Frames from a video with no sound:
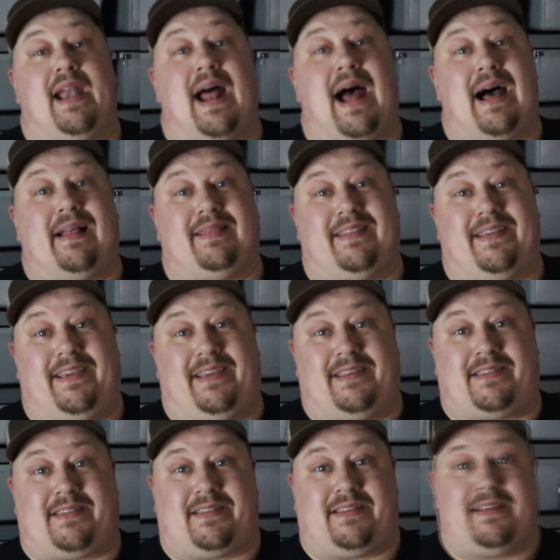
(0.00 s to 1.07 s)
not
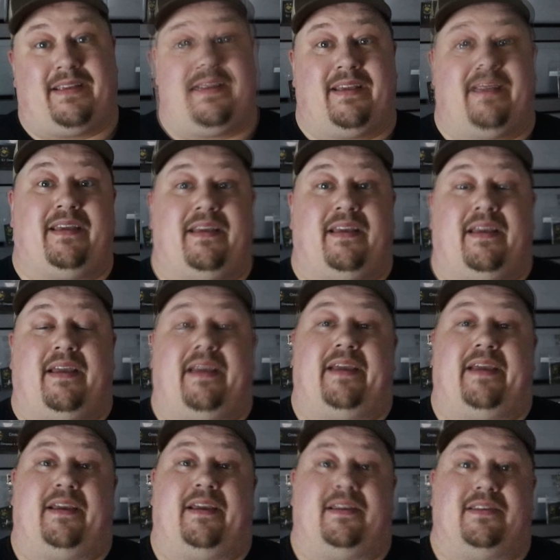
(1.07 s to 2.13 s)
least
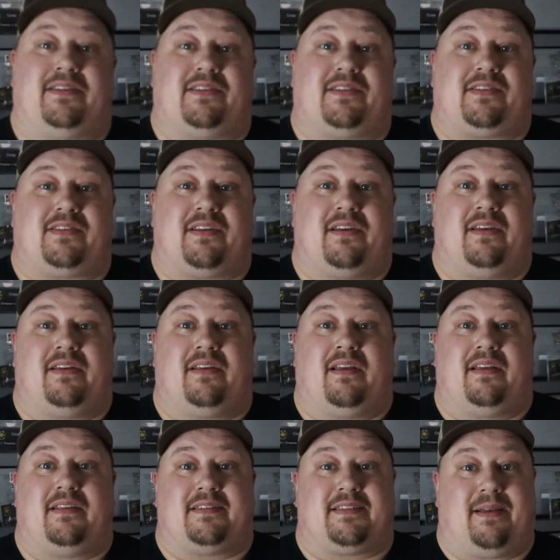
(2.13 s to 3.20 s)
is
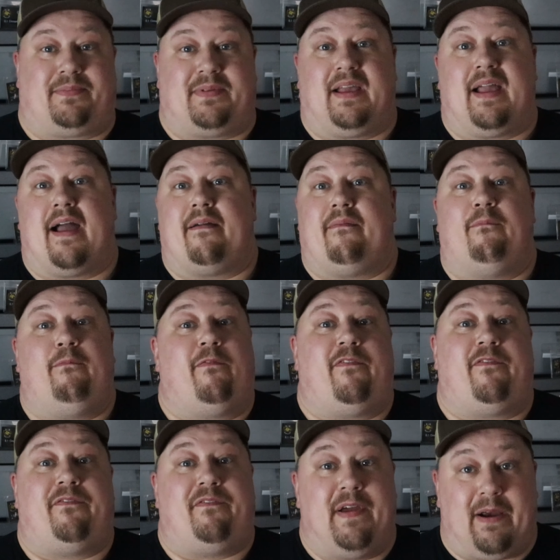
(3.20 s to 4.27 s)
something I'm
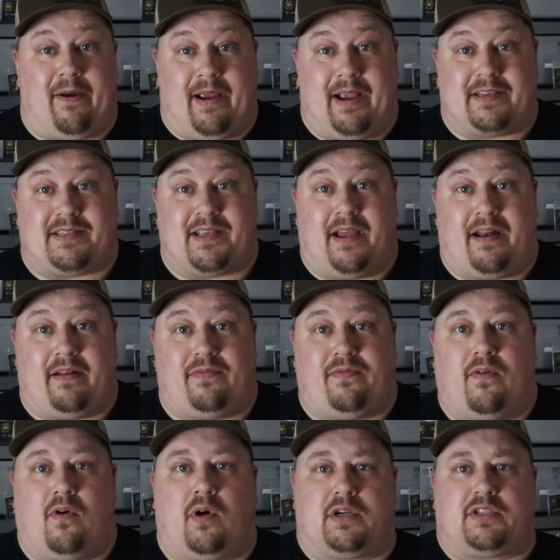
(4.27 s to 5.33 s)
very excited
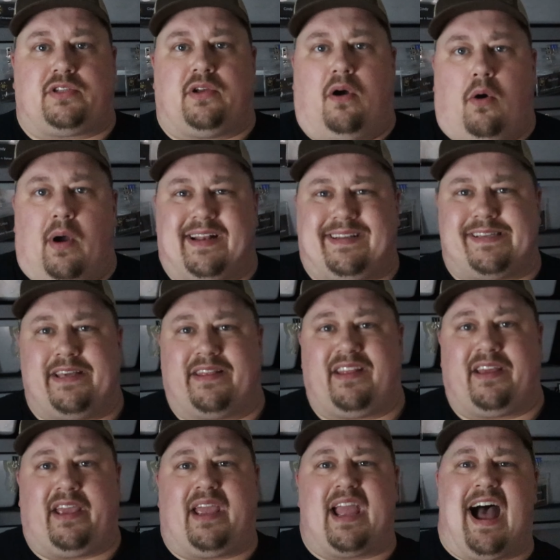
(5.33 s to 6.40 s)
for. So at
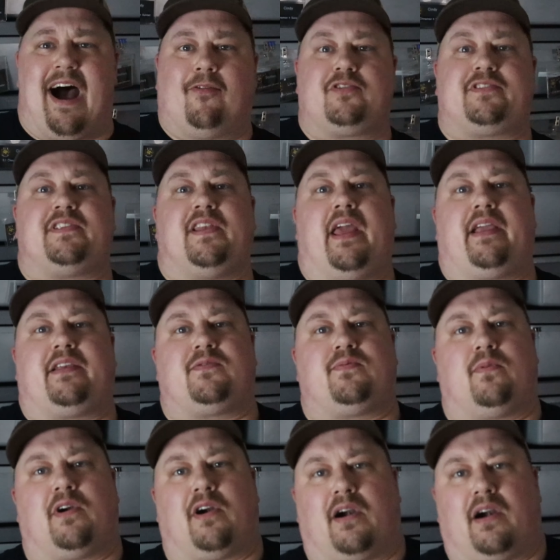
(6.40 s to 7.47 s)
Tinley, house snakes
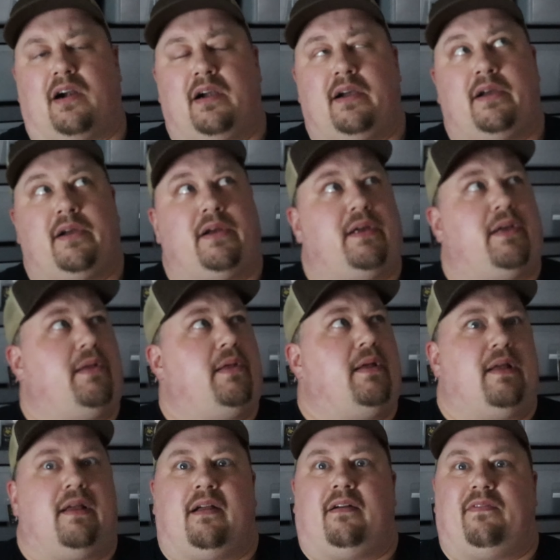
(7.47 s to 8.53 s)
were
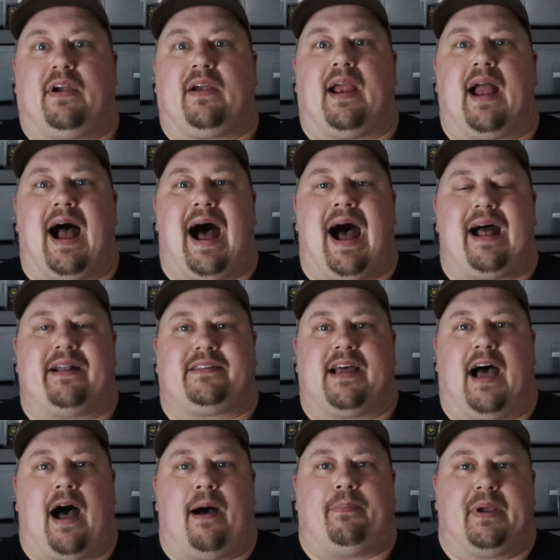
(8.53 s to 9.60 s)
a very hot
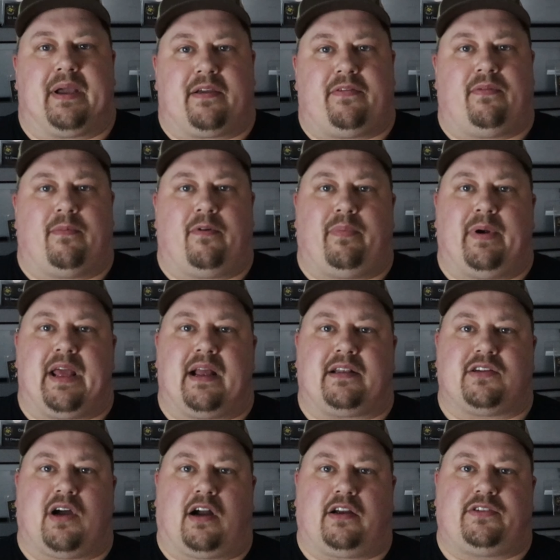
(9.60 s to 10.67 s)
topic. From everybody I
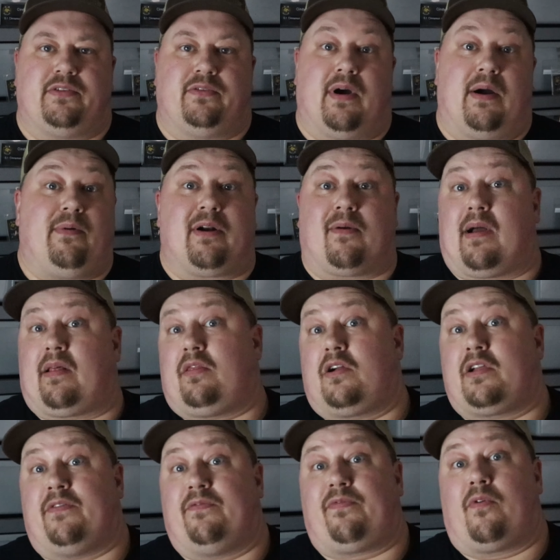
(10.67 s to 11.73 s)
talked to, I went around
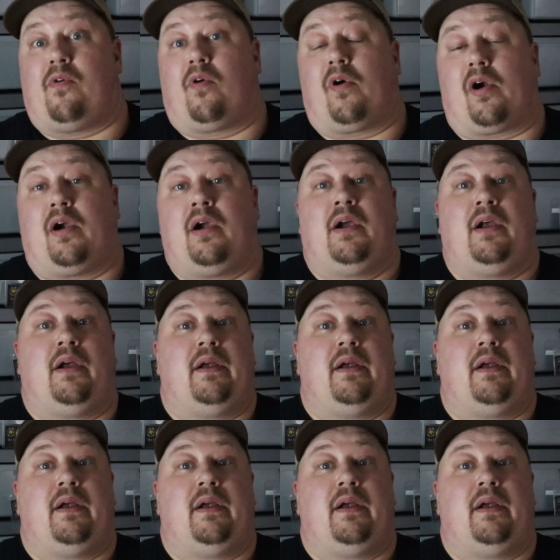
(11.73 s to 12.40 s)
looking for